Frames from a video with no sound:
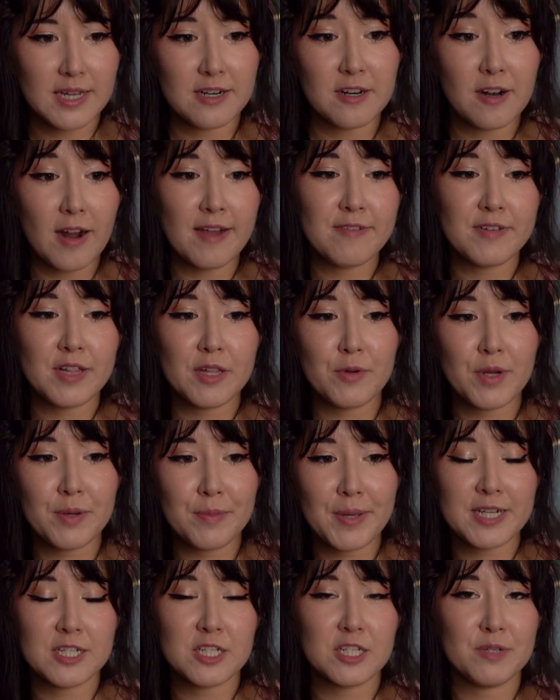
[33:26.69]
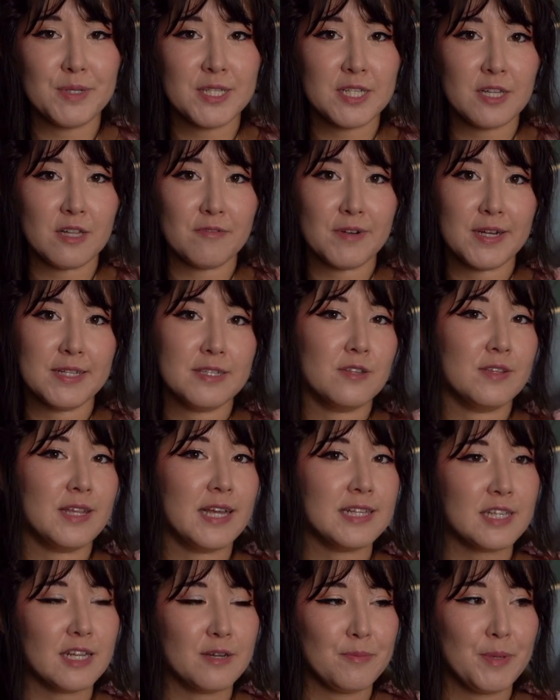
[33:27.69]
I don't know, I really want to make a chemise à la reine, so
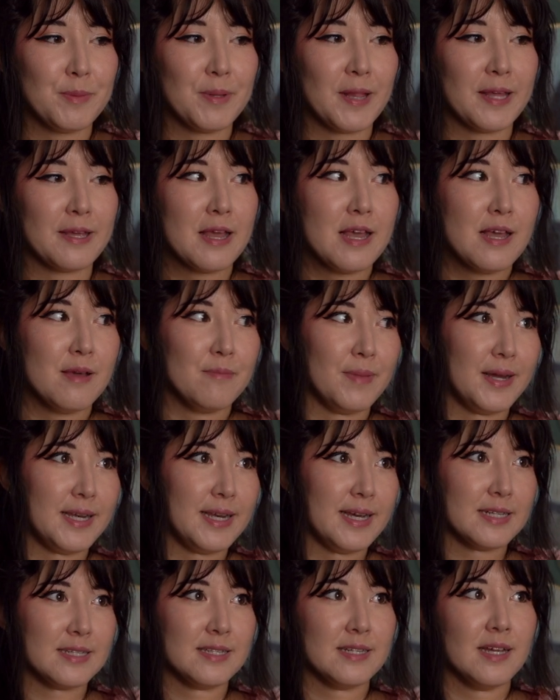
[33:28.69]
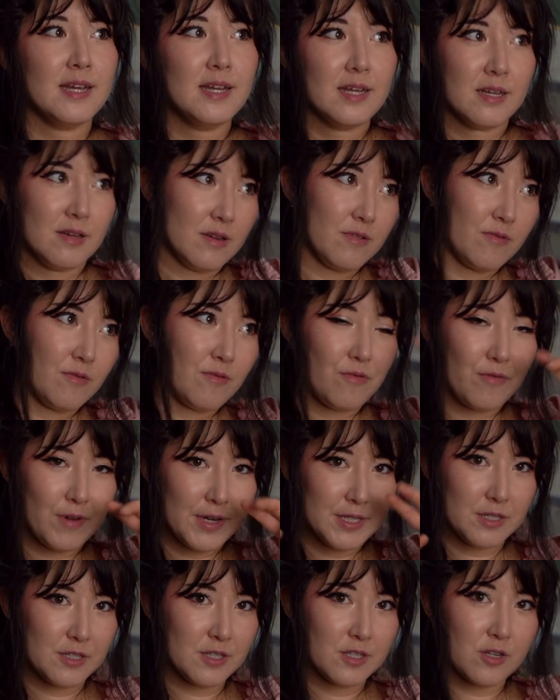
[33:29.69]
that's going to be like my next
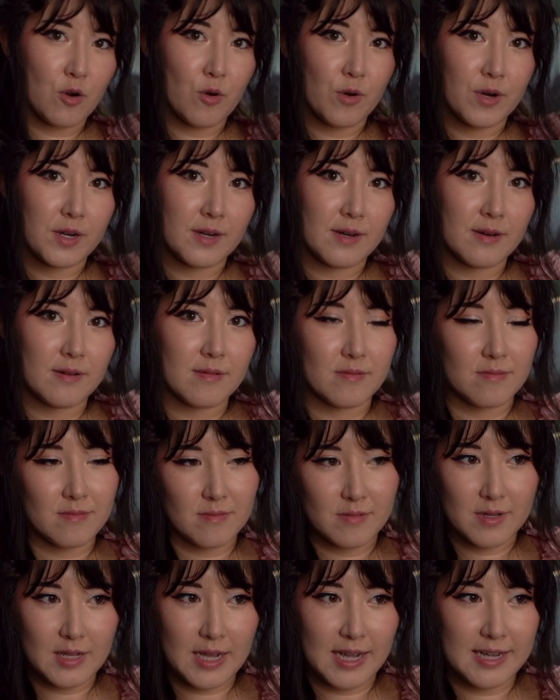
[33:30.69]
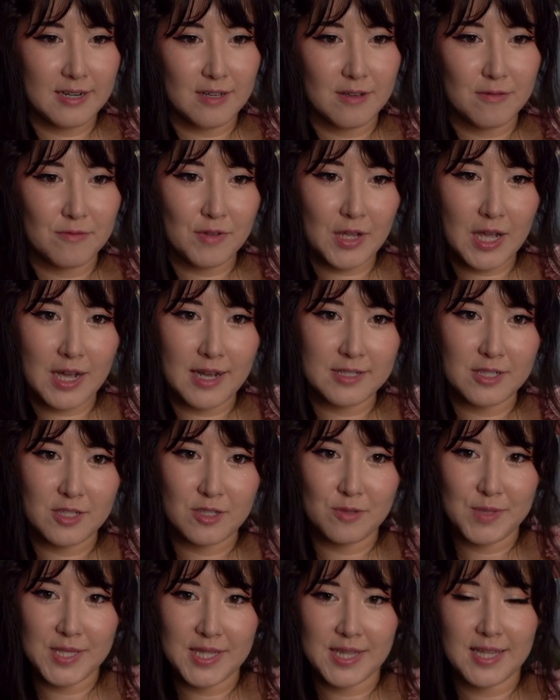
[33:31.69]
French court kind of
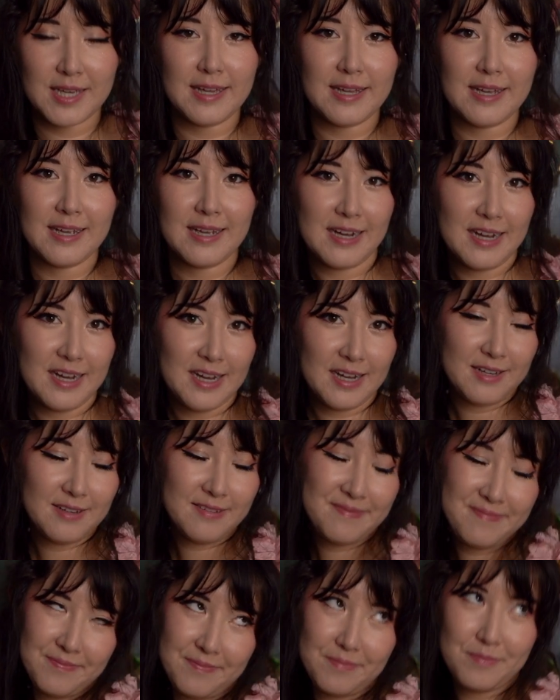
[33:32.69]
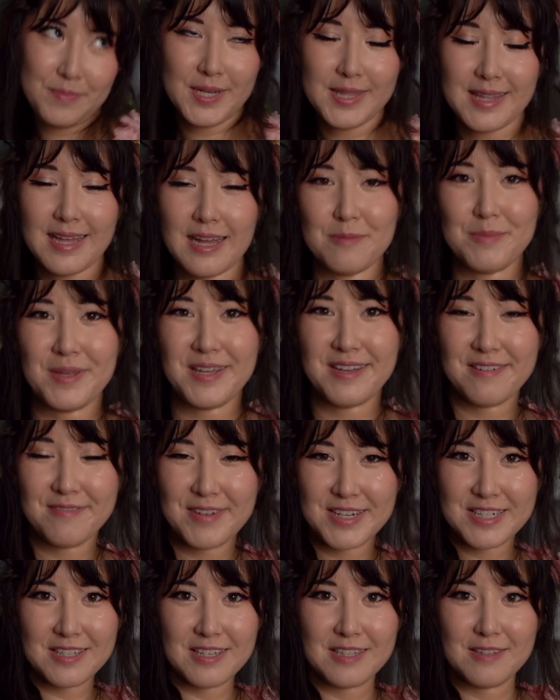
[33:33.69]
costumey thing, but that'll be
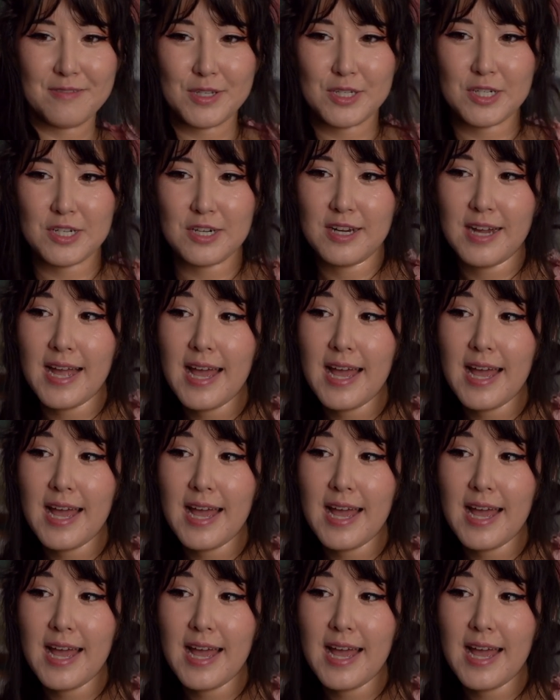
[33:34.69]
eventually in the future.